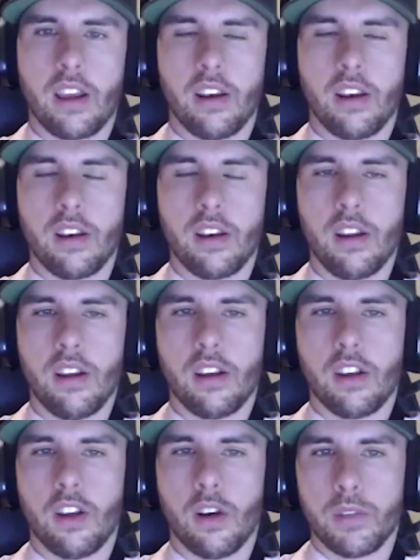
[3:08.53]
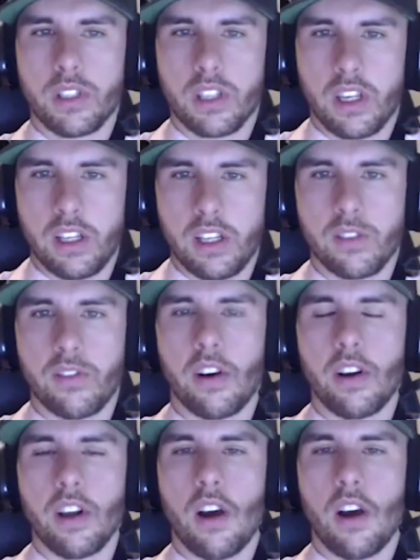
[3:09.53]
and you know mesquite's
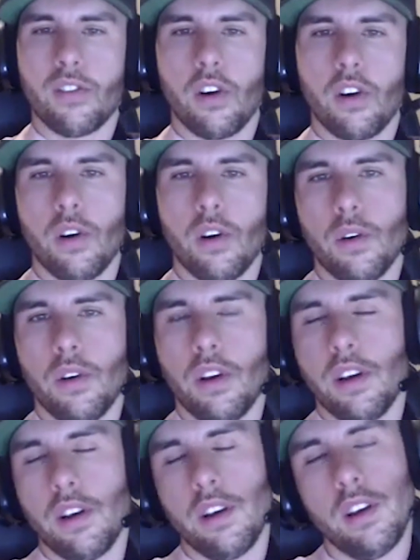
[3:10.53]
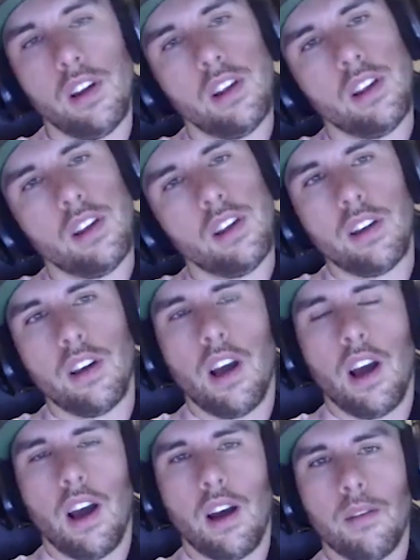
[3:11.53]
very off-road and
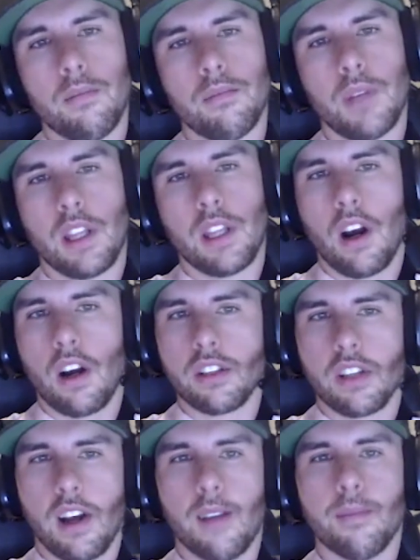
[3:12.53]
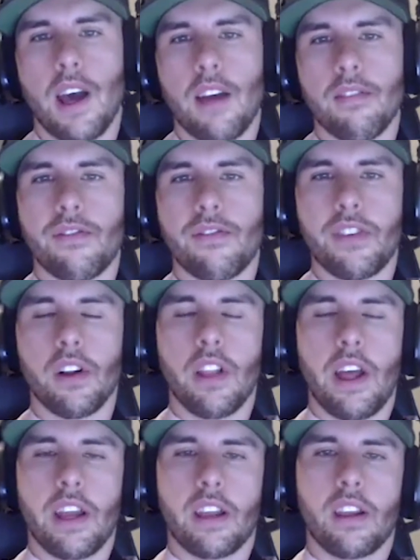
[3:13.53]
um but there are some that feel
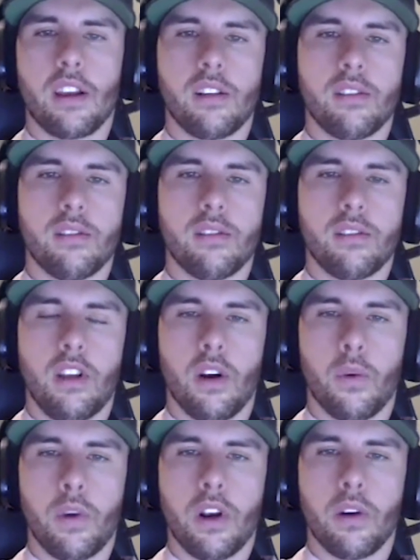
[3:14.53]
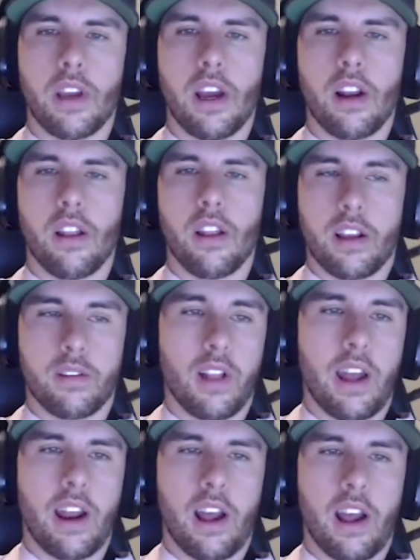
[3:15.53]
like you know we don't get a like
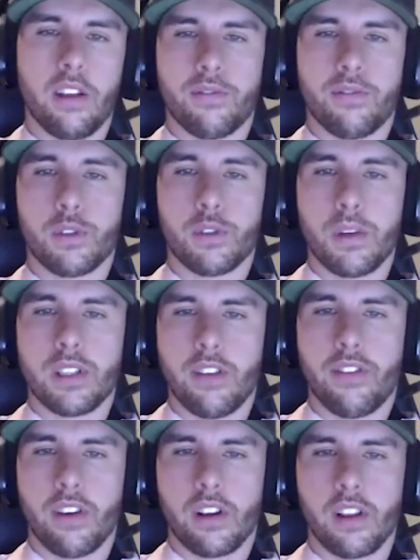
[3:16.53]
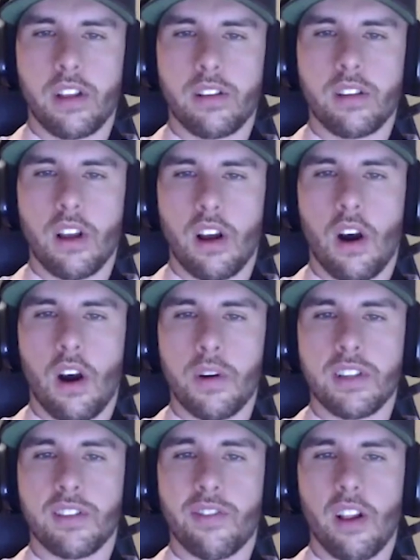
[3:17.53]
glen helen specifically
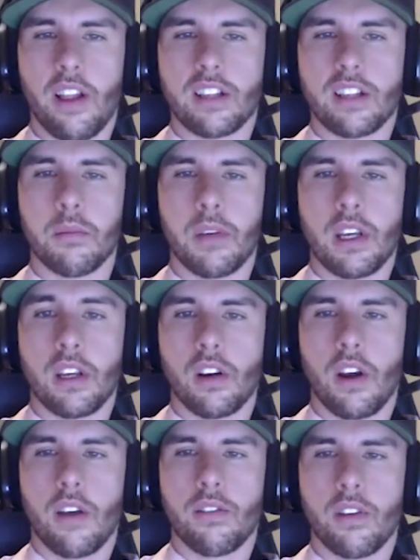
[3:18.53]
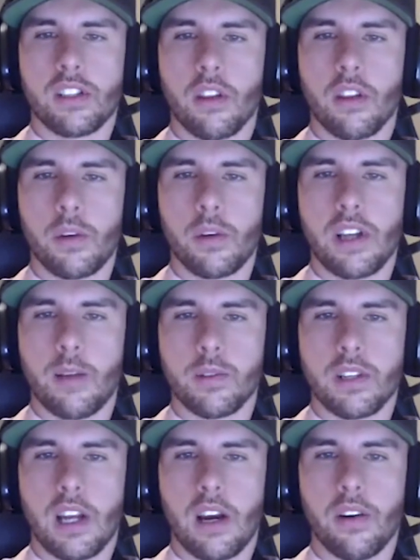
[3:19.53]
always felt like to me you know i've raced it three
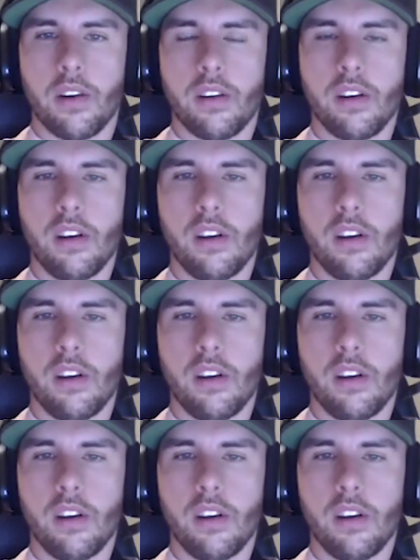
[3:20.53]
times now and